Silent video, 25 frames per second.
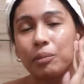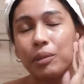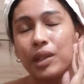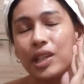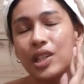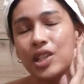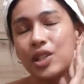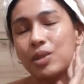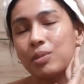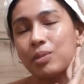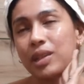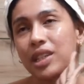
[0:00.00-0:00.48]

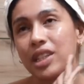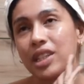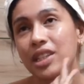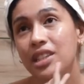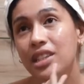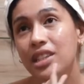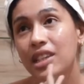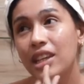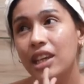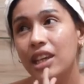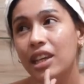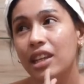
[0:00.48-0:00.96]
makes my
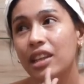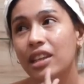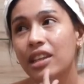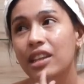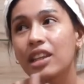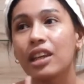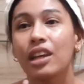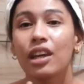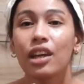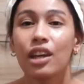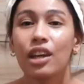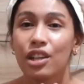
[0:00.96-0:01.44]

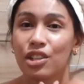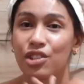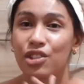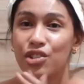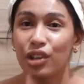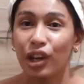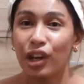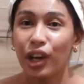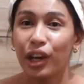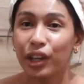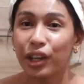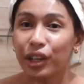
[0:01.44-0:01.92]
skin
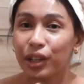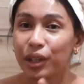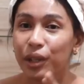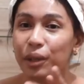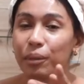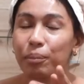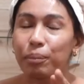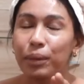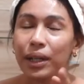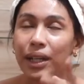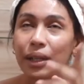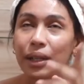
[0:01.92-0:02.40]

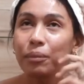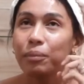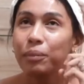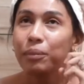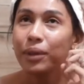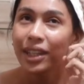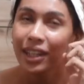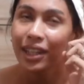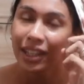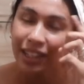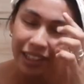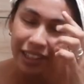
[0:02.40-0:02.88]
drier, but
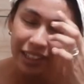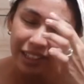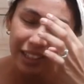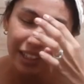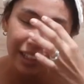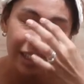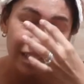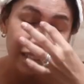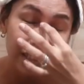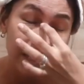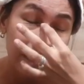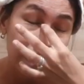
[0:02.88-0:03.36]
man, I
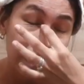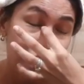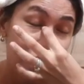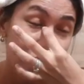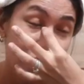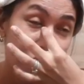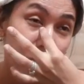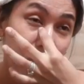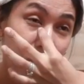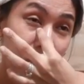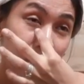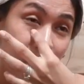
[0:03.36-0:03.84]
just had a
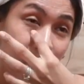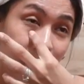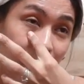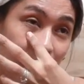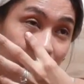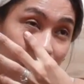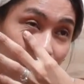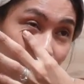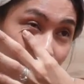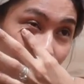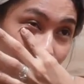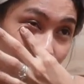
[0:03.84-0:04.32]
shit
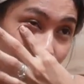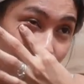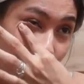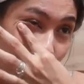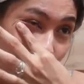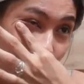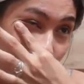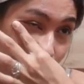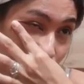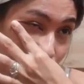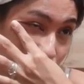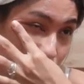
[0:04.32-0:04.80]
like a
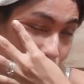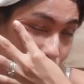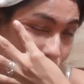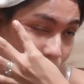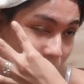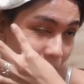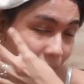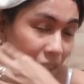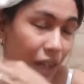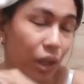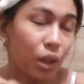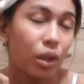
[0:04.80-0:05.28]
warm
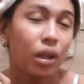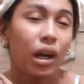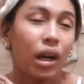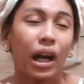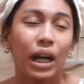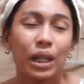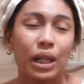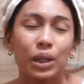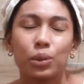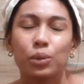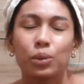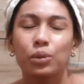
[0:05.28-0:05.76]
like
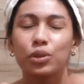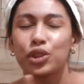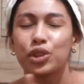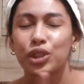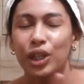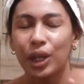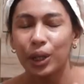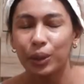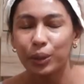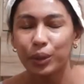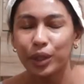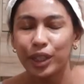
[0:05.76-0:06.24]
hot
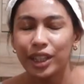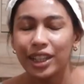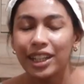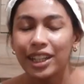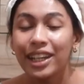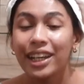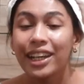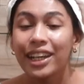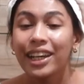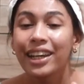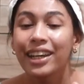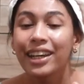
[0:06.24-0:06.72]

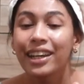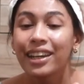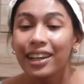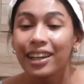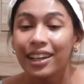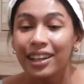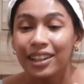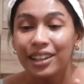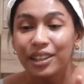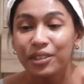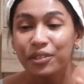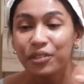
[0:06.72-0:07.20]
shower,
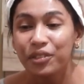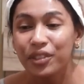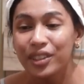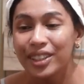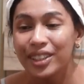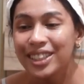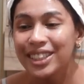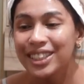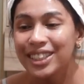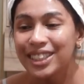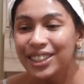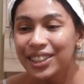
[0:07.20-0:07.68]
and it
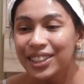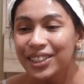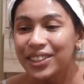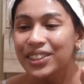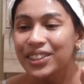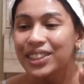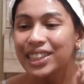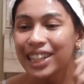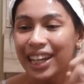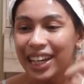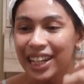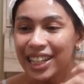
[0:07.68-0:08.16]
feels
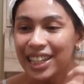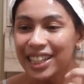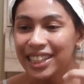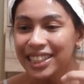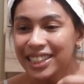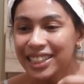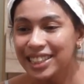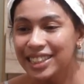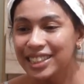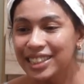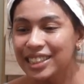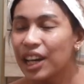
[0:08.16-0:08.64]
so
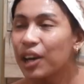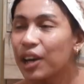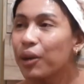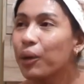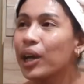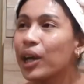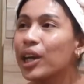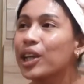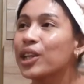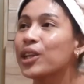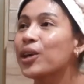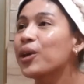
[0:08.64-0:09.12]
nice.
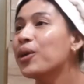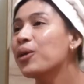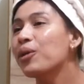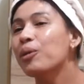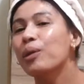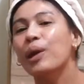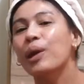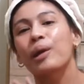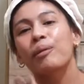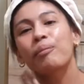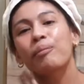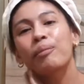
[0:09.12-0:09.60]
Now I
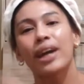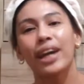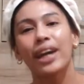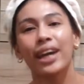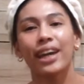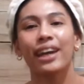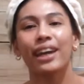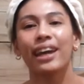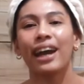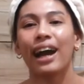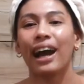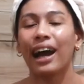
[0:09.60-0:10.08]
know why
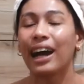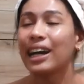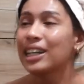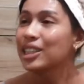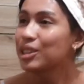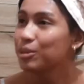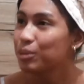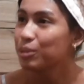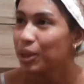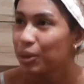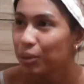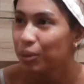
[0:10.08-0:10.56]
my
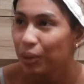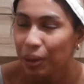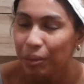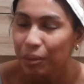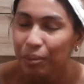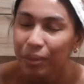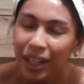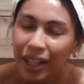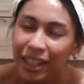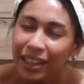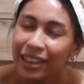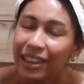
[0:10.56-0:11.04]
husband, why
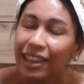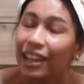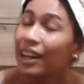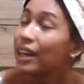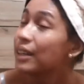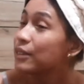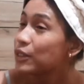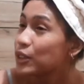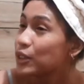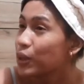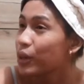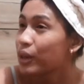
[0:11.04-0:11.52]
Matt
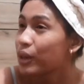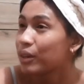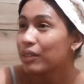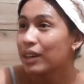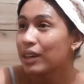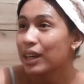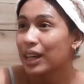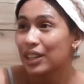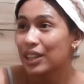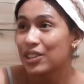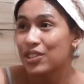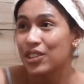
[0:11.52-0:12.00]
loves to have
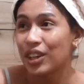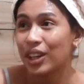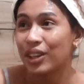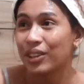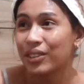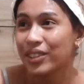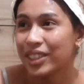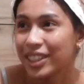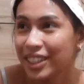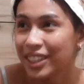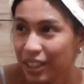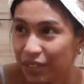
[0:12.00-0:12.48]
a hot
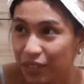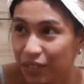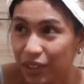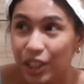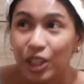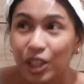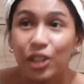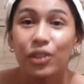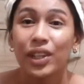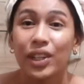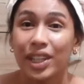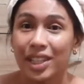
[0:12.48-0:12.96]
shower,
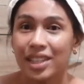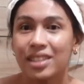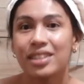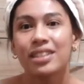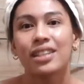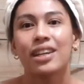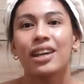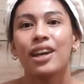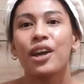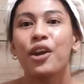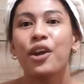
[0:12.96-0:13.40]
even though it's